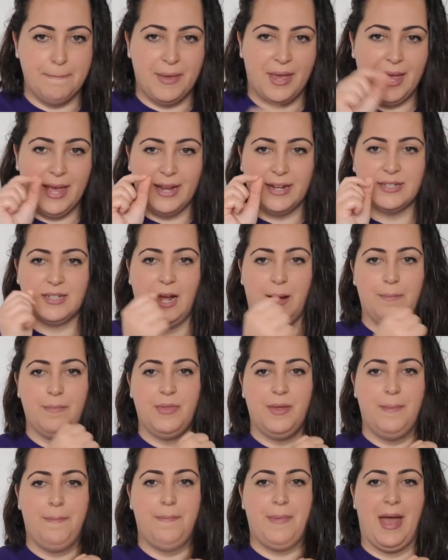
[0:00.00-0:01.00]
picked up
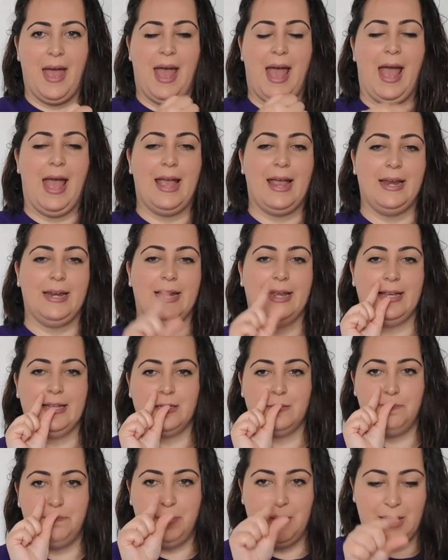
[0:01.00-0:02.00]
the bear in
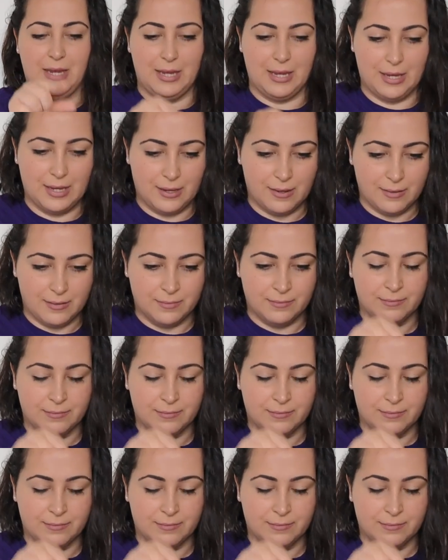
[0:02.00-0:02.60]
his beak.